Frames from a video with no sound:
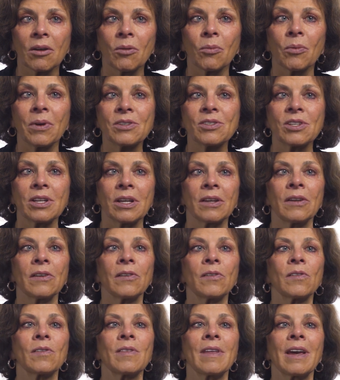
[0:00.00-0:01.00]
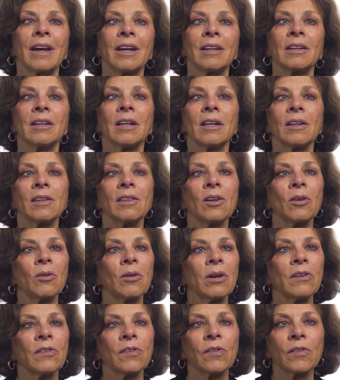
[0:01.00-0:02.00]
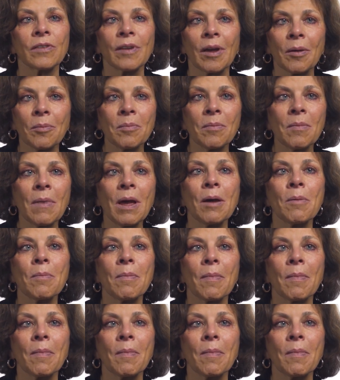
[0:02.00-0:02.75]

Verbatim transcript: which is that there is some